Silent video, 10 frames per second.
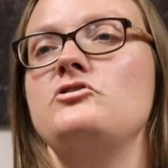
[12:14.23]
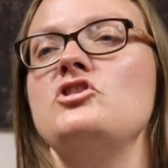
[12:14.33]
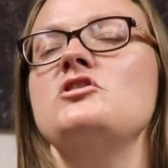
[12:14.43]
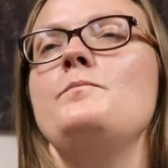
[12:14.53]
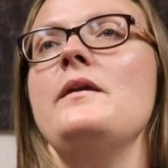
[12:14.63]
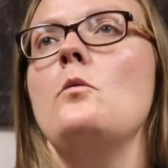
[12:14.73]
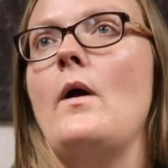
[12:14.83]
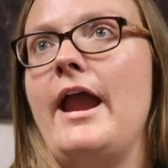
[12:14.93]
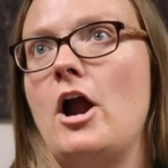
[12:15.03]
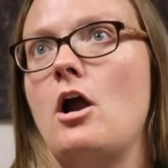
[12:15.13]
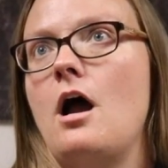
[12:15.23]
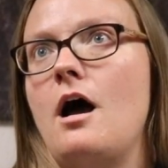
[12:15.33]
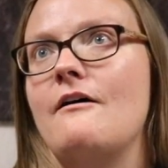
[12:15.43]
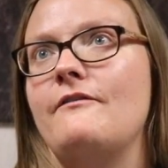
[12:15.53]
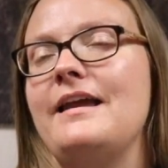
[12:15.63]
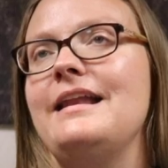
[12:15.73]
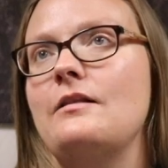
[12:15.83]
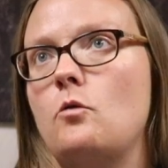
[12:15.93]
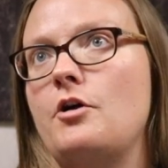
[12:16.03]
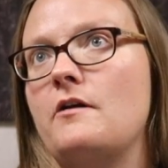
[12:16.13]
Just beware of any
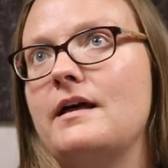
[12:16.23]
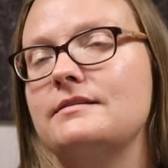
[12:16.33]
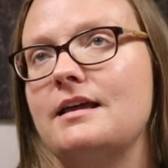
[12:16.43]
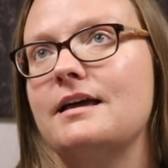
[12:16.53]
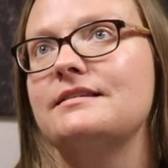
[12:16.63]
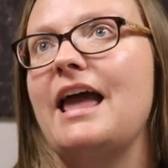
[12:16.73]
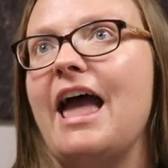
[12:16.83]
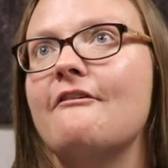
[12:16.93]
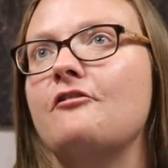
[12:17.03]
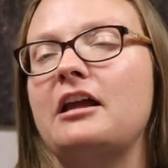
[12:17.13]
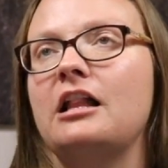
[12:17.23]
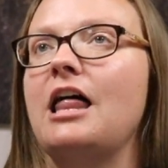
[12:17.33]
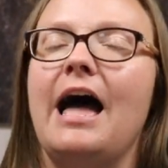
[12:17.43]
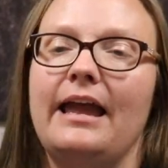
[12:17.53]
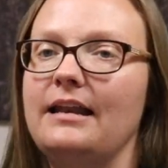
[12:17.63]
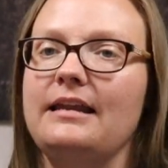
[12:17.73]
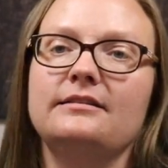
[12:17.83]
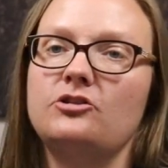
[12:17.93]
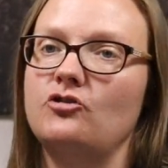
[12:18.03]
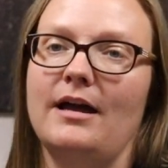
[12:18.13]
lawyer that says every client
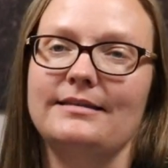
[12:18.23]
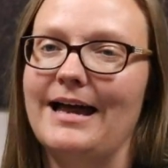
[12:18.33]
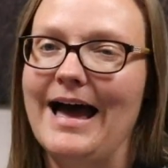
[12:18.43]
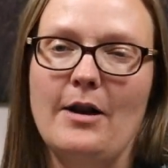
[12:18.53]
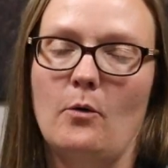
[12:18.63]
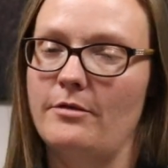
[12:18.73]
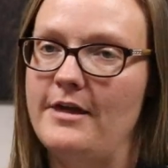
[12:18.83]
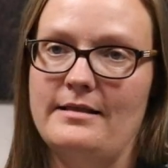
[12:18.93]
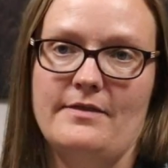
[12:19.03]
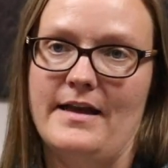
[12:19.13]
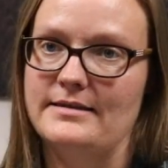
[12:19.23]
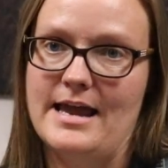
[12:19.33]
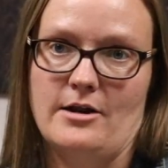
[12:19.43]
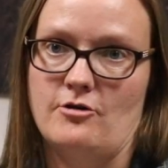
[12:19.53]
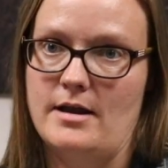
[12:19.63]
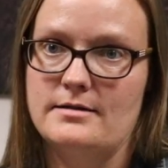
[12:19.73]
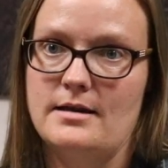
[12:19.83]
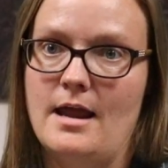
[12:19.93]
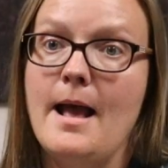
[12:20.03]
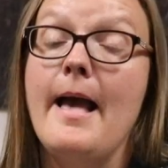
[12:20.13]
needs a trust. I don't think that that's accurate.
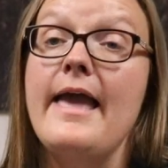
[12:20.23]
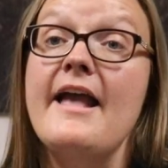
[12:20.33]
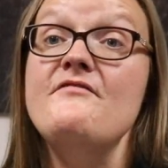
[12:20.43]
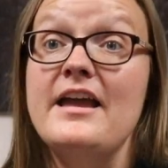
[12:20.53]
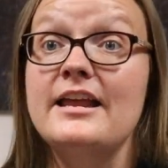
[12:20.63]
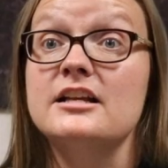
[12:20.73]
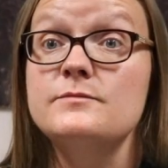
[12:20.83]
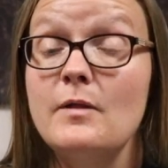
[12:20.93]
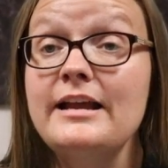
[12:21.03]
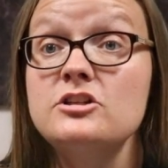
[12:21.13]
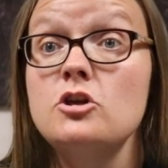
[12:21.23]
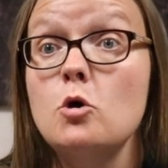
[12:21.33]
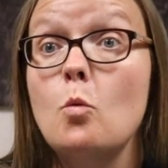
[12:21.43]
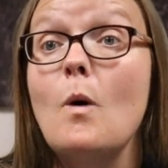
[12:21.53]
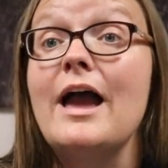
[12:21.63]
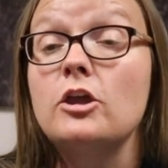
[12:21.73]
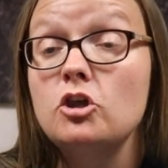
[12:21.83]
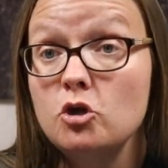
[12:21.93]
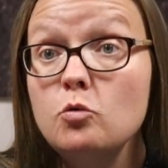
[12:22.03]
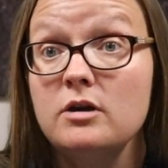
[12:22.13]
If they can explain to you why
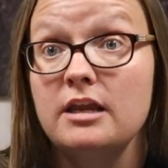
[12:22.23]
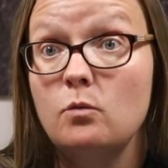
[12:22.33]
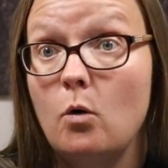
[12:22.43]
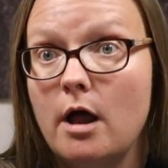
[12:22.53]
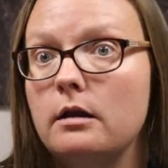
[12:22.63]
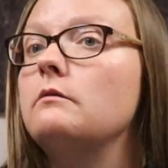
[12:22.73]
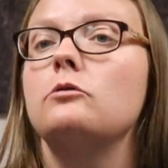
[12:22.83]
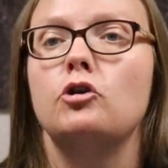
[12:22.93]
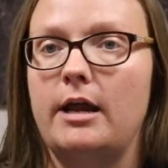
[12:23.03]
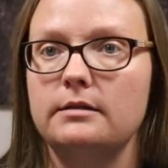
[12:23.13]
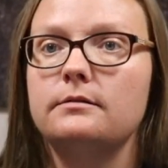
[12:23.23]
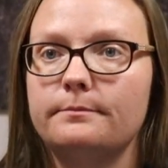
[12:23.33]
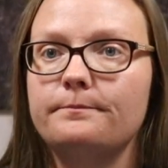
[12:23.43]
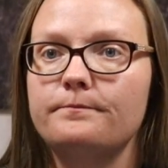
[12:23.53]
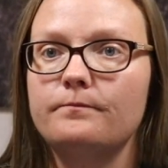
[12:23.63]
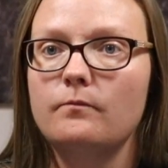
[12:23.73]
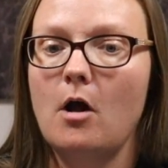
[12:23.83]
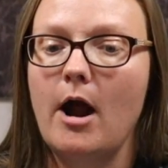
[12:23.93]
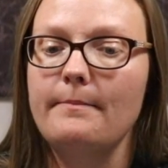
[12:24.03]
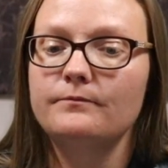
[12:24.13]
you need one, great.
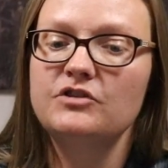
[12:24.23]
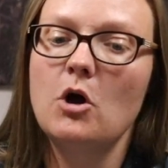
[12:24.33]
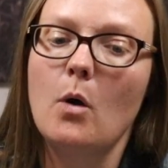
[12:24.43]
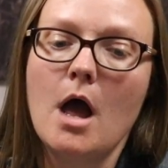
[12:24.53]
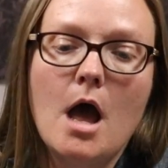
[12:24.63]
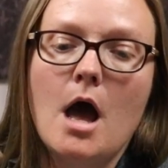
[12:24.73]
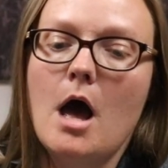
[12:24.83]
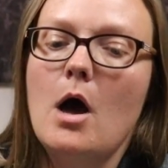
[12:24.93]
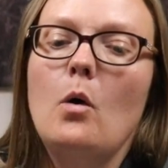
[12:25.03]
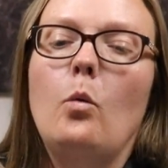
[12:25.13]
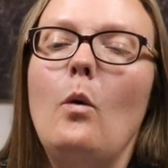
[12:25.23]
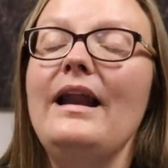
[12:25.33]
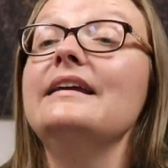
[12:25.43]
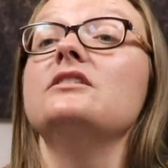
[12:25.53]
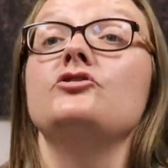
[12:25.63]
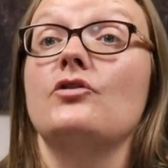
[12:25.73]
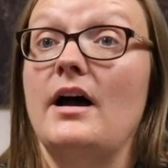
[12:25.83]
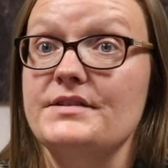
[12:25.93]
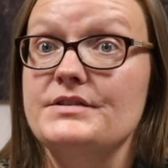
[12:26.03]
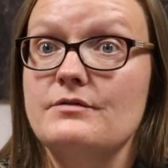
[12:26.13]
All right, so what is a
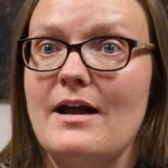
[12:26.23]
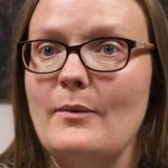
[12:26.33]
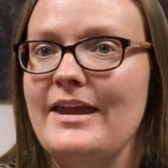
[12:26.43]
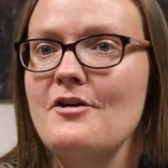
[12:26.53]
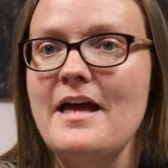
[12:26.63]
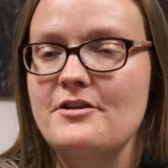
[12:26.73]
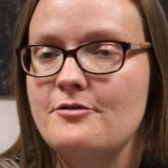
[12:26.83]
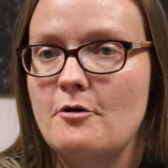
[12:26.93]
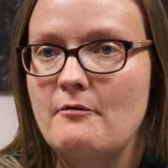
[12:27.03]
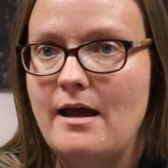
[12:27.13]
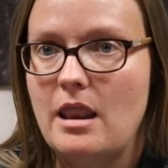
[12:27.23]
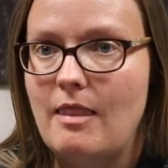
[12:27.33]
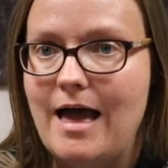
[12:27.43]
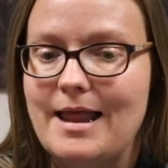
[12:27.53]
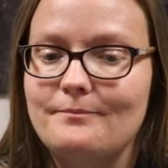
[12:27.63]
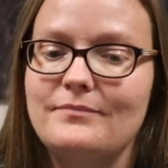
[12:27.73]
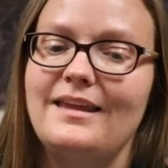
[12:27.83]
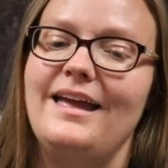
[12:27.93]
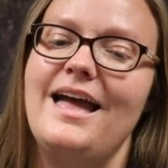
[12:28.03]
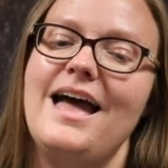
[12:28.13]
trust, right? We hear that thrown around a lot.
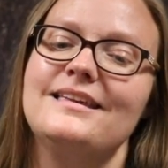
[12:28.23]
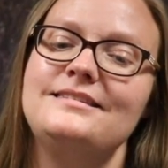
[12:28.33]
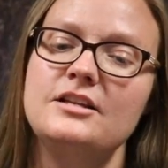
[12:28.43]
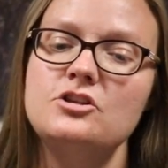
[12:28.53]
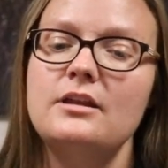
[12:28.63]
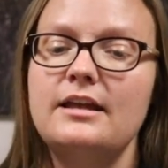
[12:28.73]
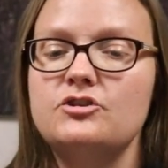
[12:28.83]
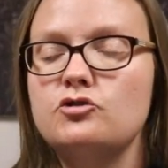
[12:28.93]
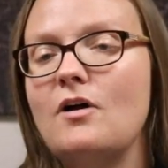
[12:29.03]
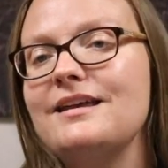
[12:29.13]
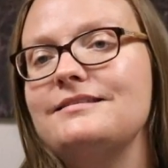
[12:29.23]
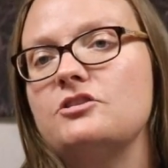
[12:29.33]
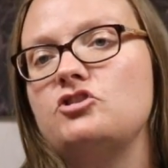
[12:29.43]
Essentially, a trust is